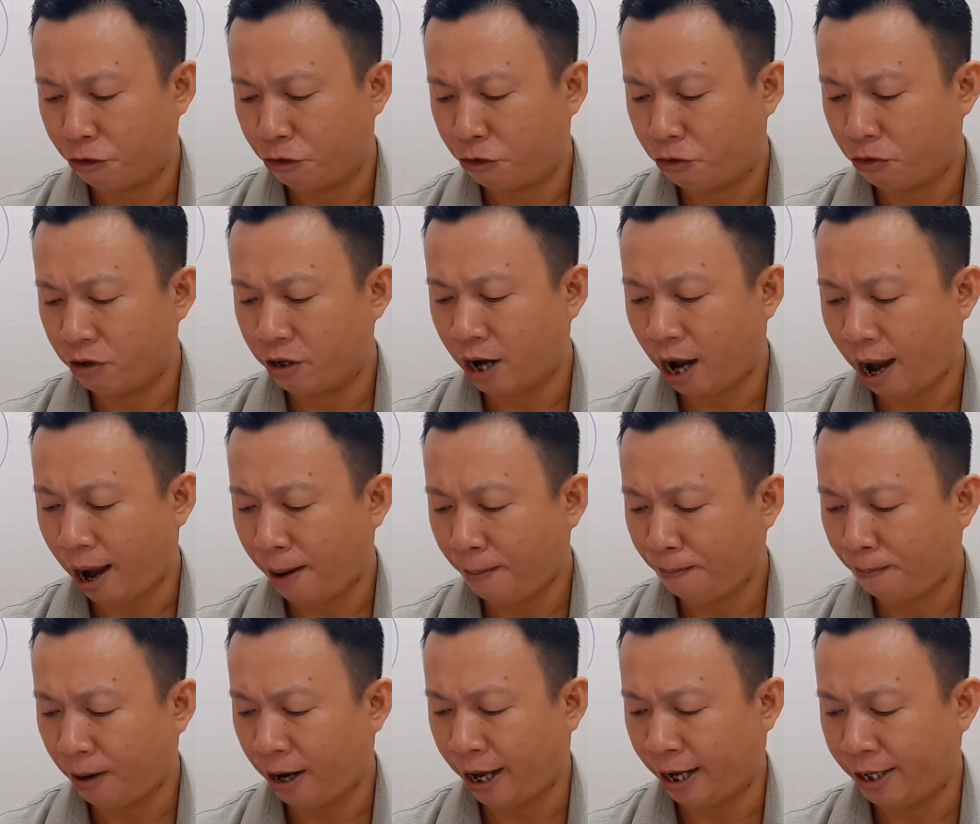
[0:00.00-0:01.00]
should
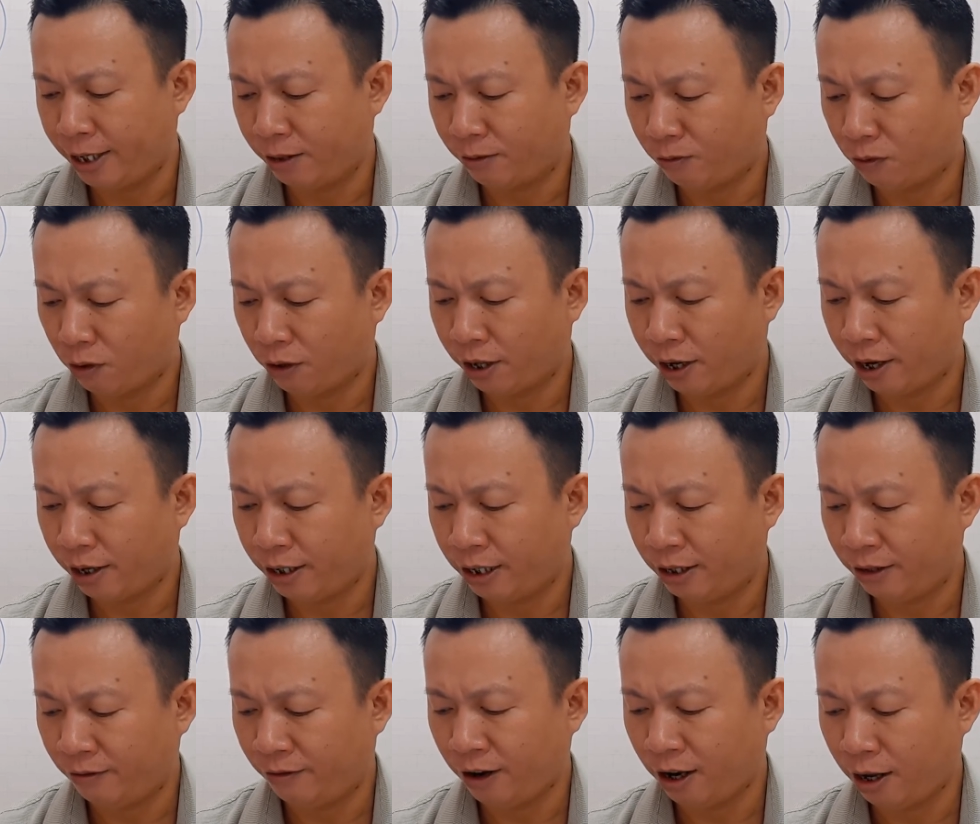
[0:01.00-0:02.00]
have plans for their
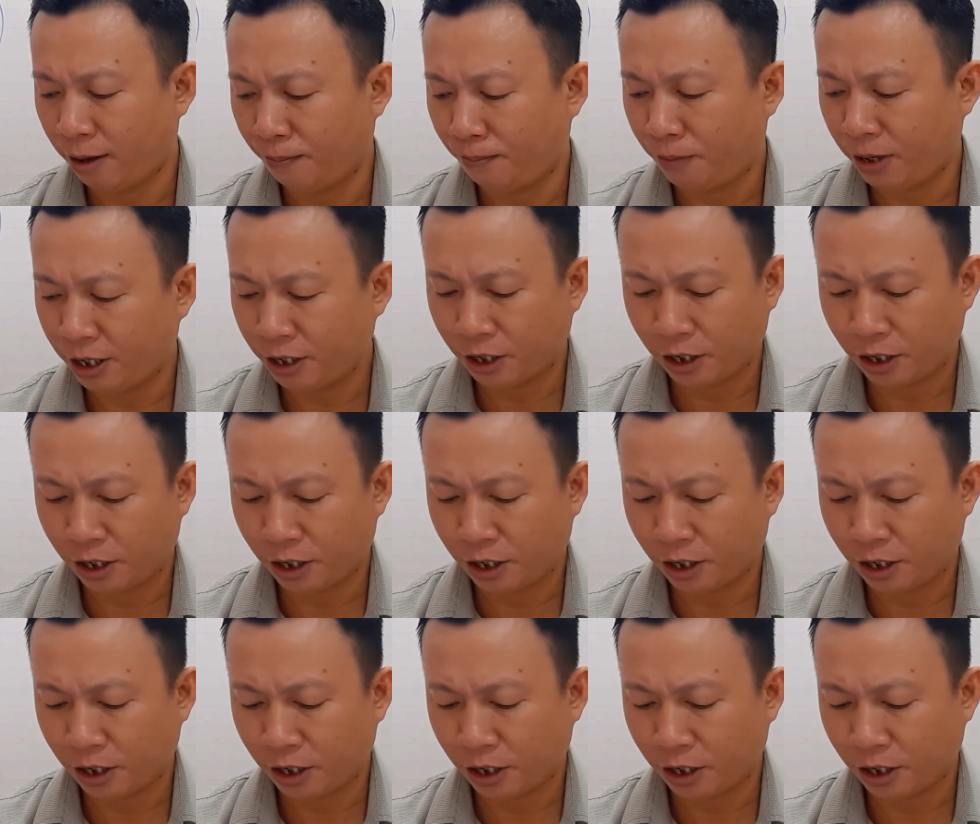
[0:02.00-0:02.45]
developing